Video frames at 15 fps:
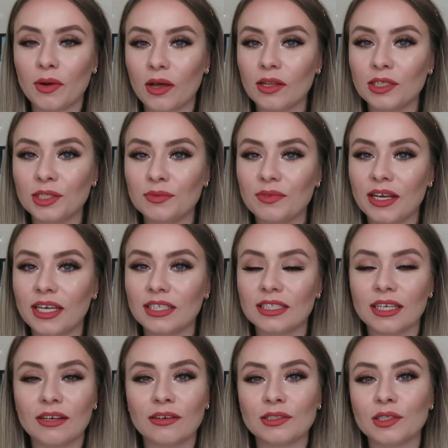Procollagen
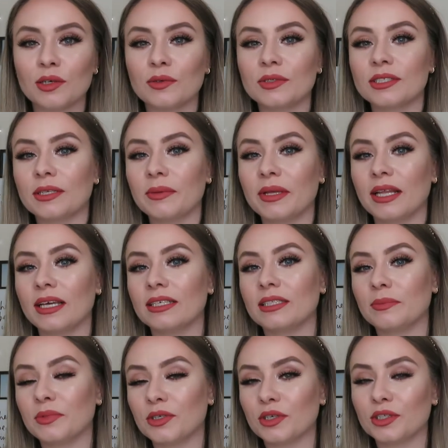range it also stimulates
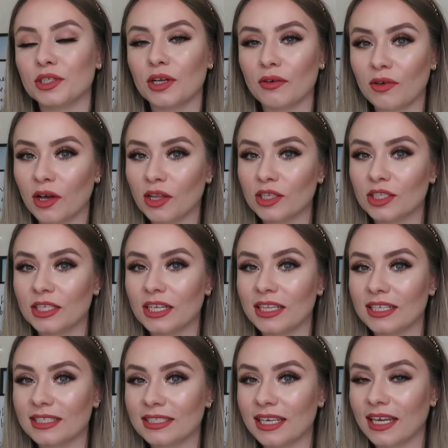the production of collagen
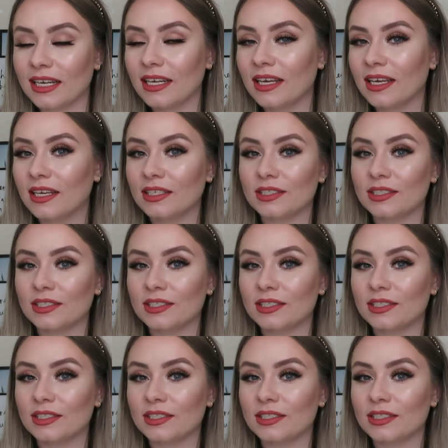in the skin